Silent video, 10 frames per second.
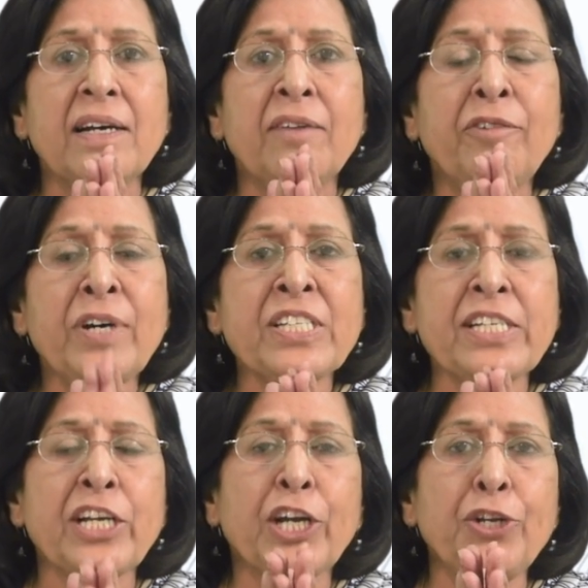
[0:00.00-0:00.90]
works
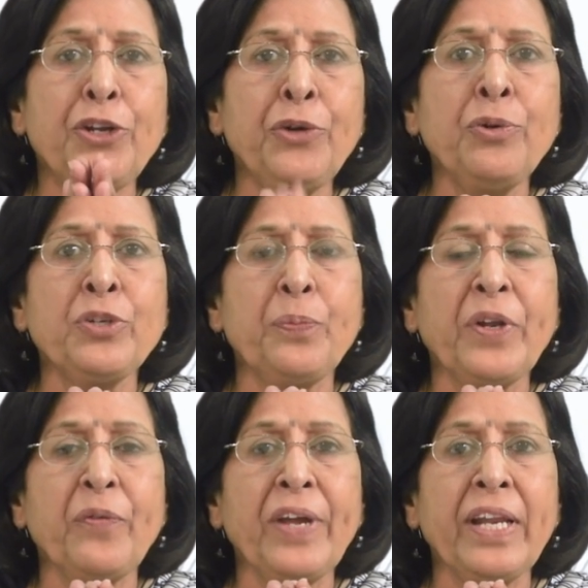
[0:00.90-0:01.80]
as a conduit
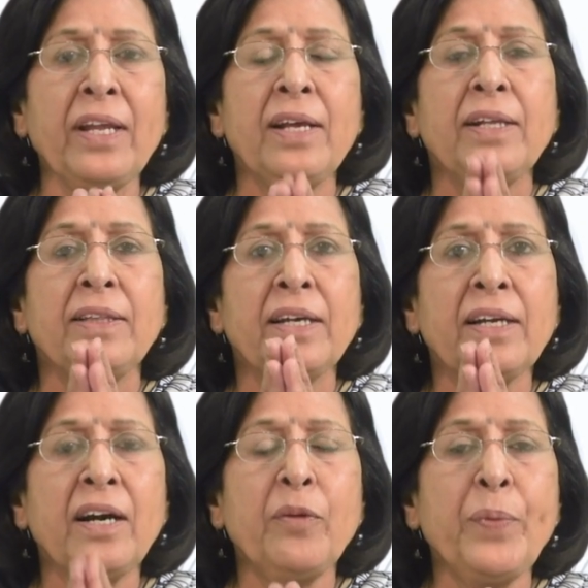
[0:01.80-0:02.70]
between the
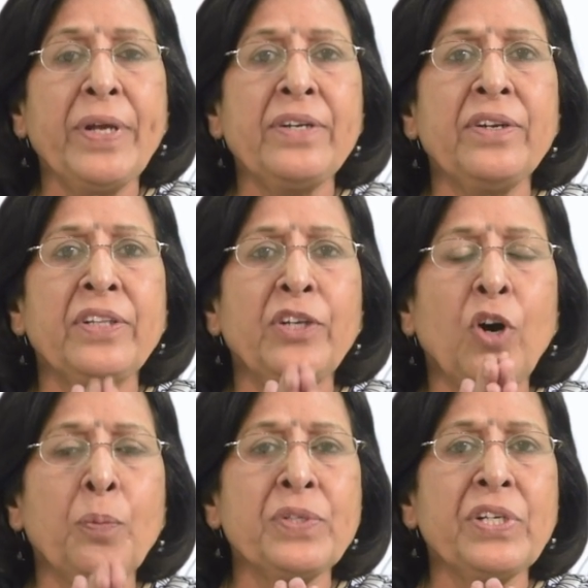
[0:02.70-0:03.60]
government, the
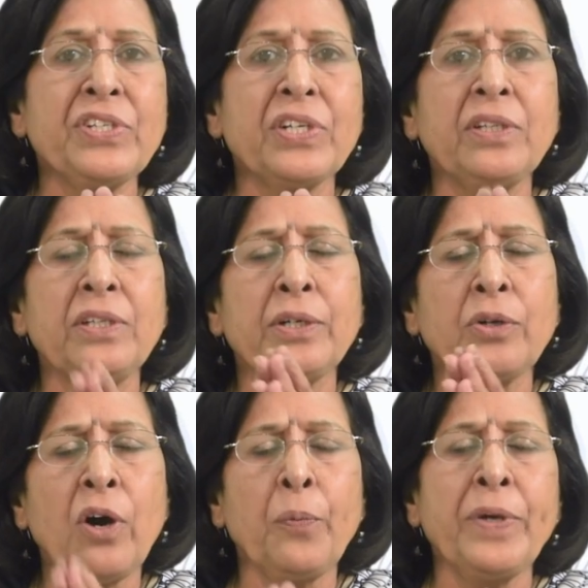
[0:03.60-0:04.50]
opposition, the
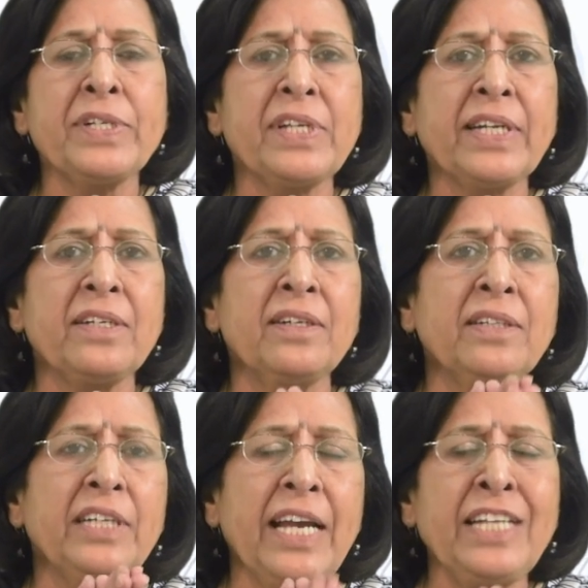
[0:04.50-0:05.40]
corporate sector,
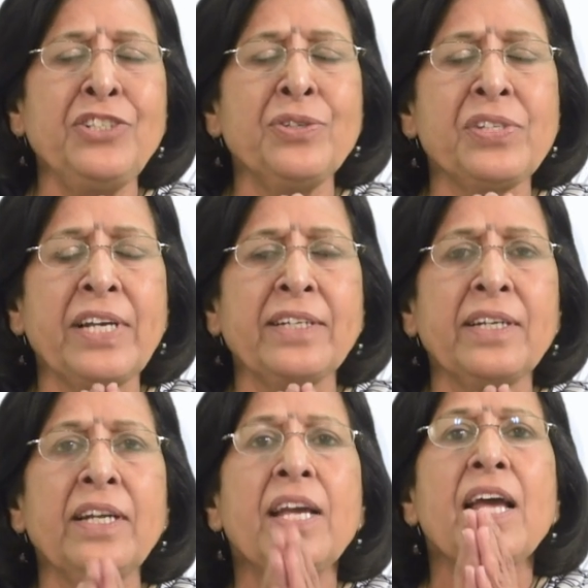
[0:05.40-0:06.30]
the NGO
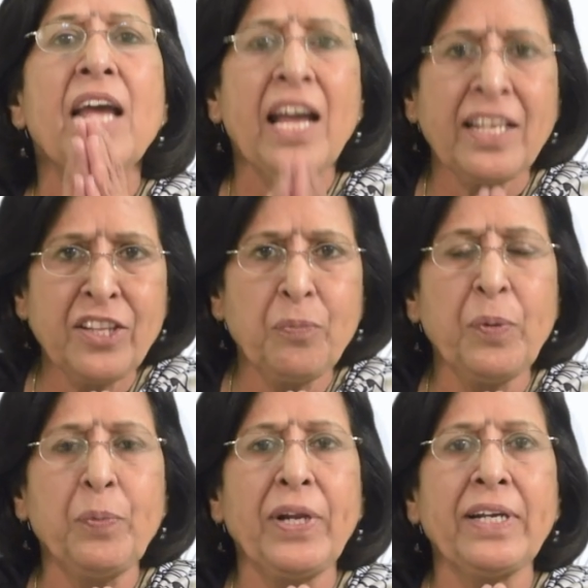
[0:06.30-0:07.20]
sector, and the
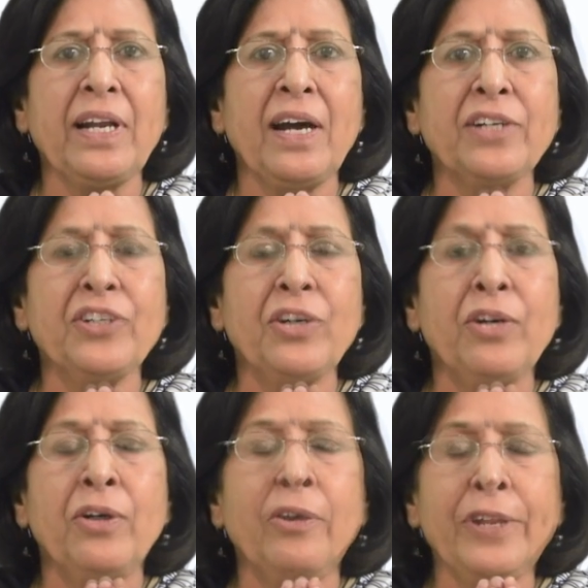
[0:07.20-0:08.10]
people at large.
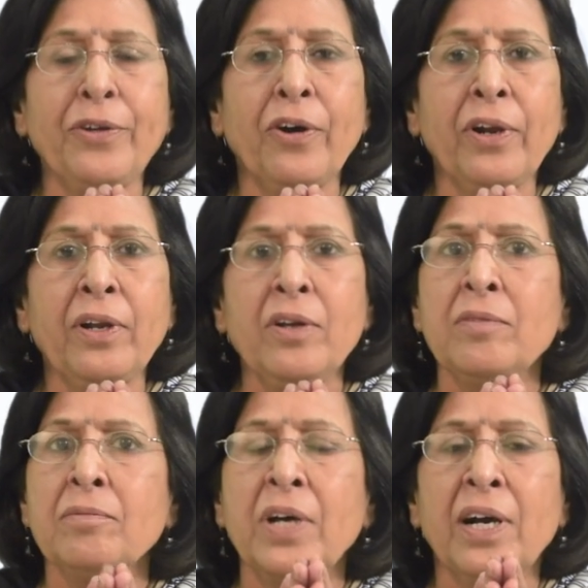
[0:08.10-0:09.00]
All in all,
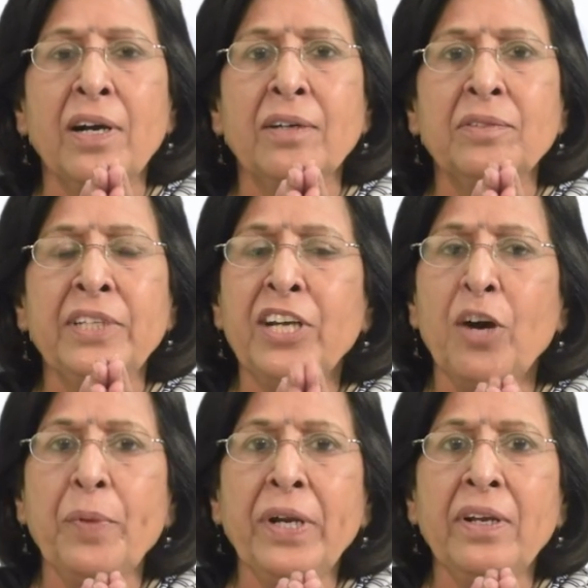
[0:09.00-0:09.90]
the
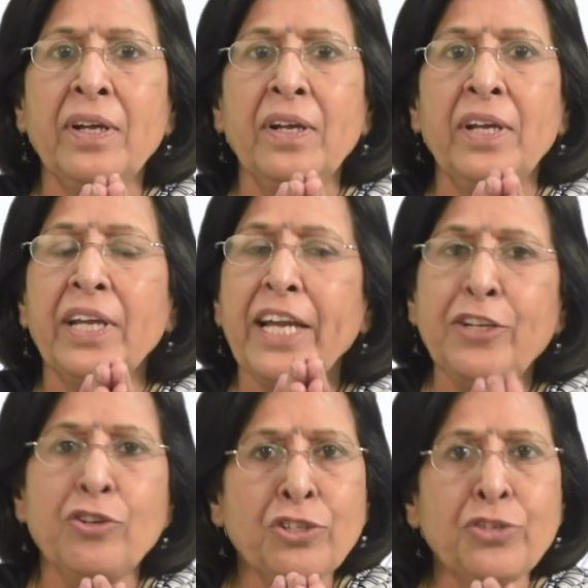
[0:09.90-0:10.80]
government
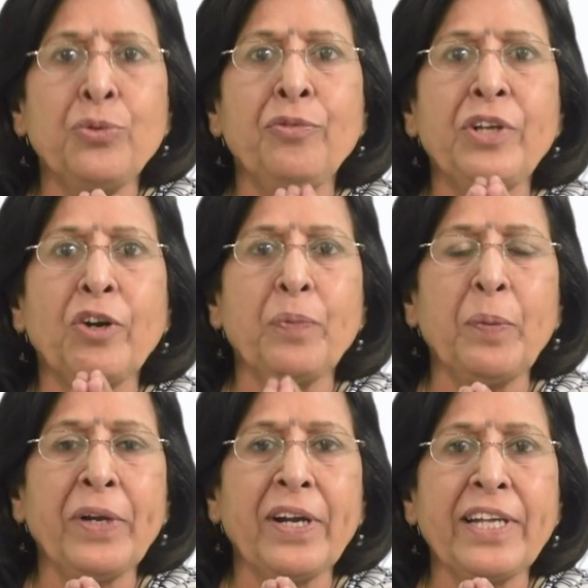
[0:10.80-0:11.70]
cannot do without
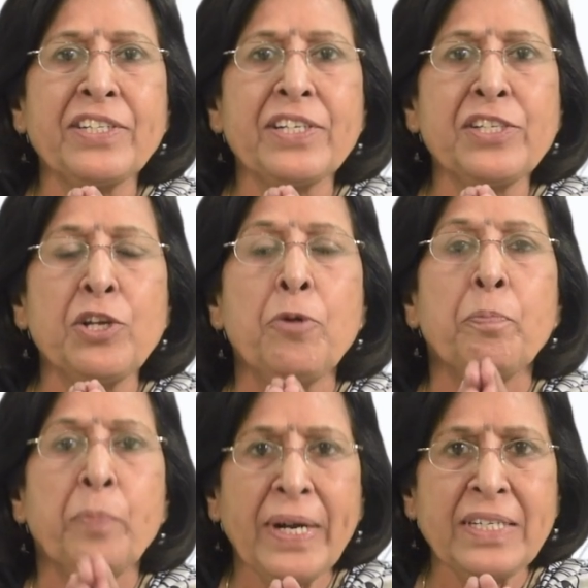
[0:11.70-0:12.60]
public relations,
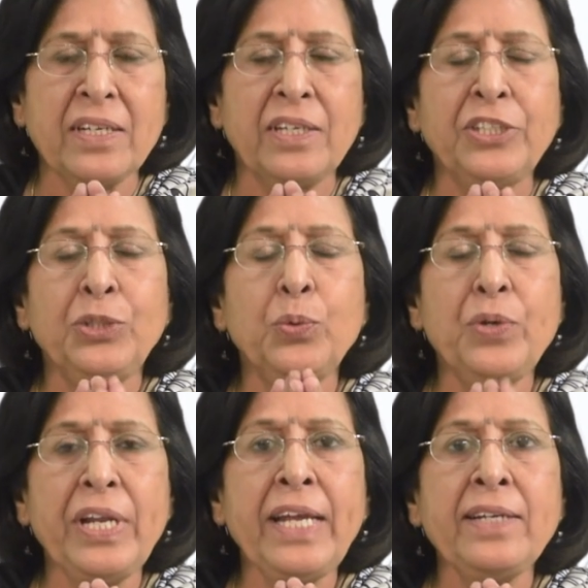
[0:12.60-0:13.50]
but you
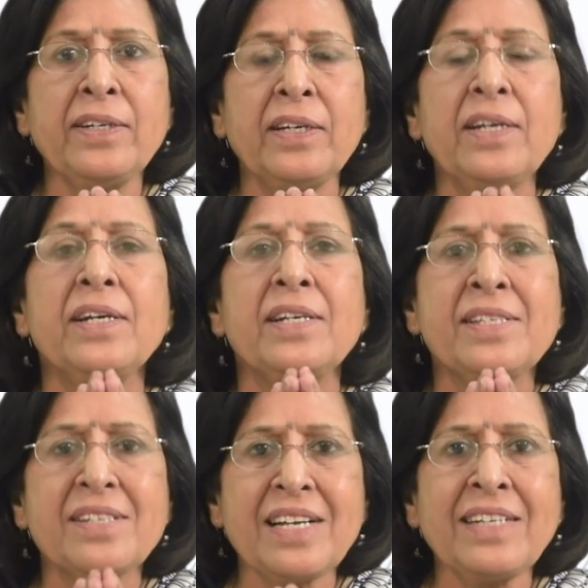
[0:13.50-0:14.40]
need
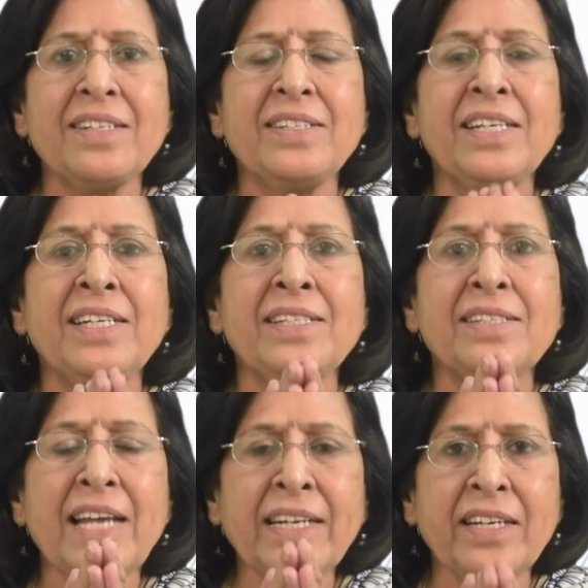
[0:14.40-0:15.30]
strategies,
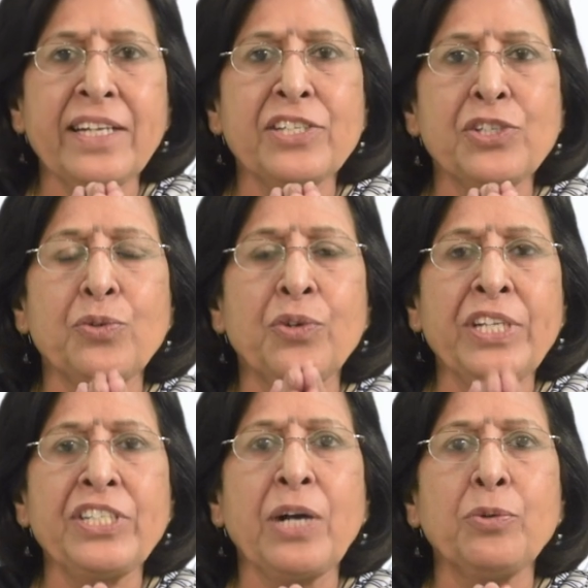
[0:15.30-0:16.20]
tactics to
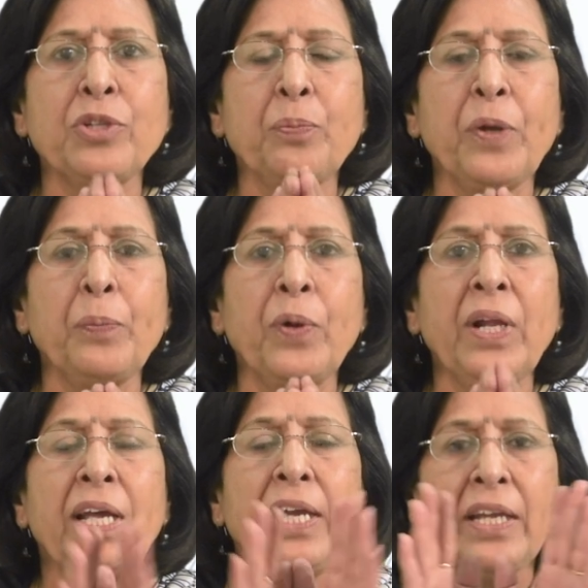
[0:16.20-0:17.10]
reach out to the people,
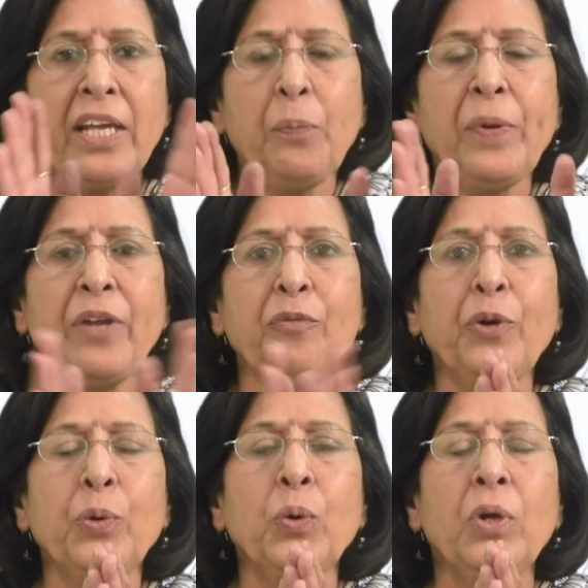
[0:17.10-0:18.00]
keeping in
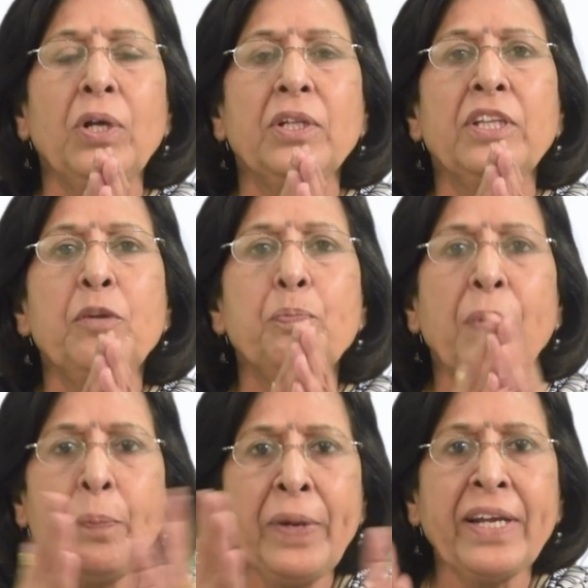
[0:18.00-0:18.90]
view the
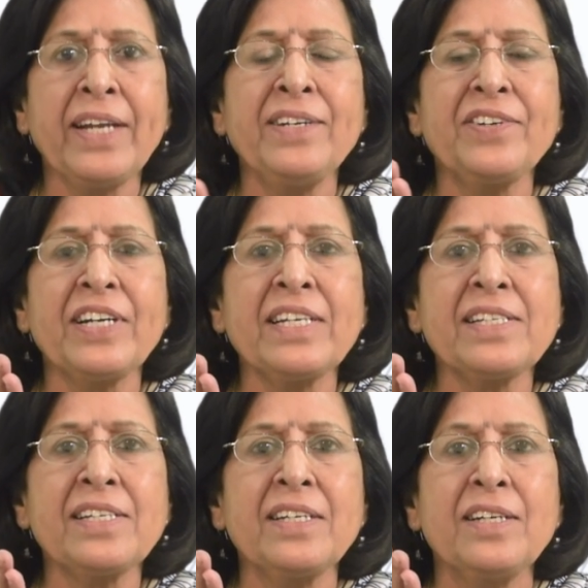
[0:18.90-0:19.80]
public
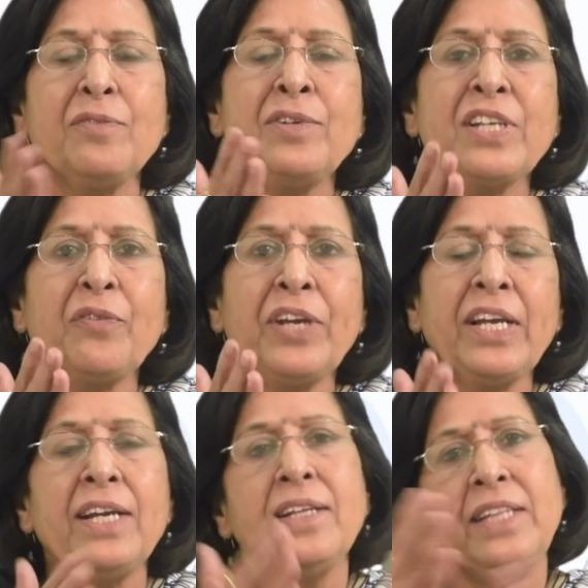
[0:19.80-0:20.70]
interest
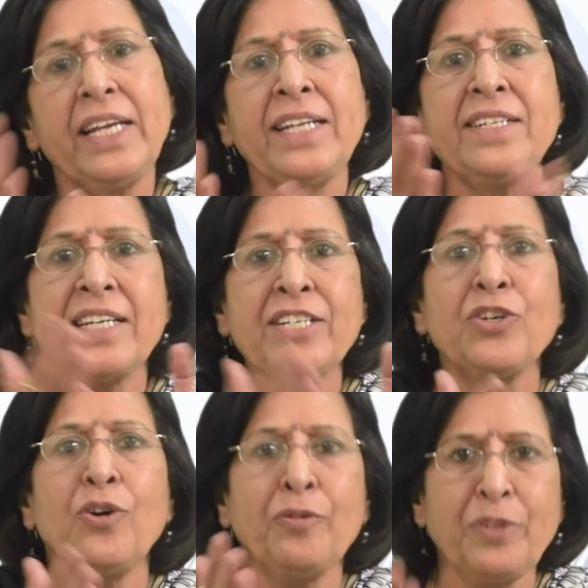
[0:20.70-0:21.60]
vis-a-vis the intent of